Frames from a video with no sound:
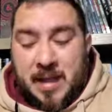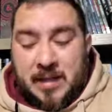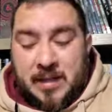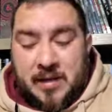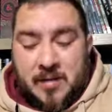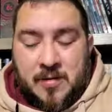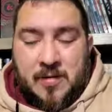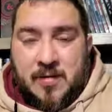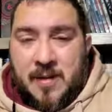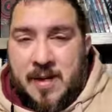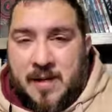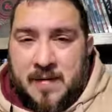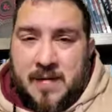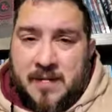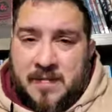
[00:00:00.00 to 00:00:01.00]
So,
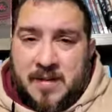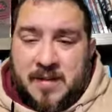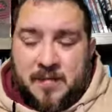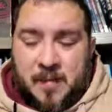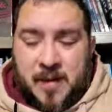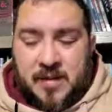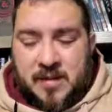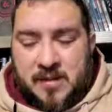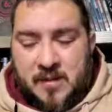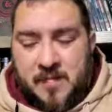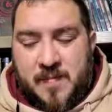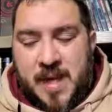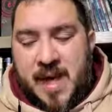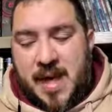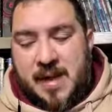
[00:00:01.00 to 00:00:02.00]
if the spell is so
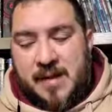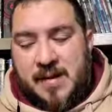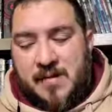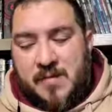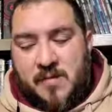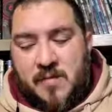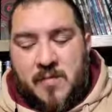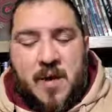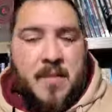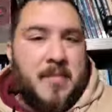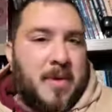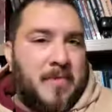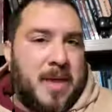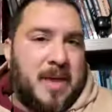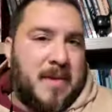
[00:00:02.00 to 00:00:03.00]
bad, why
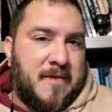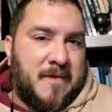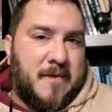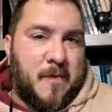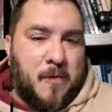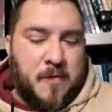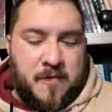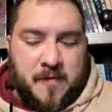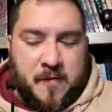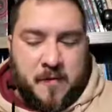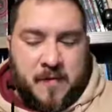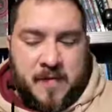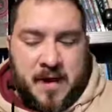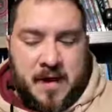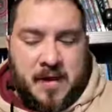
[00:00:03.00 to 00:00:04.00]
am I making four
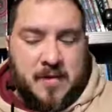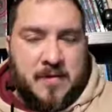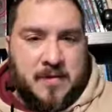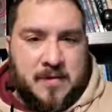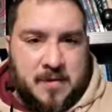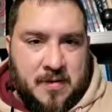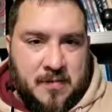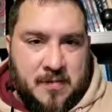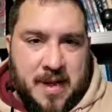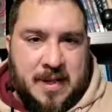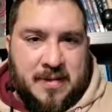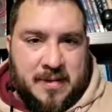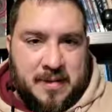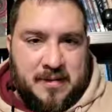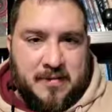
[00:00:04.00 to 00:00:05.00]
full videos
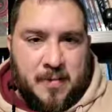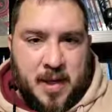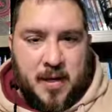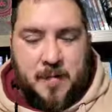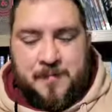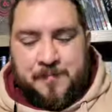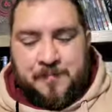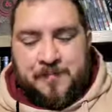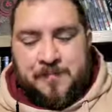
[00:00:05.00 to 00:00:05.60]
about this spell?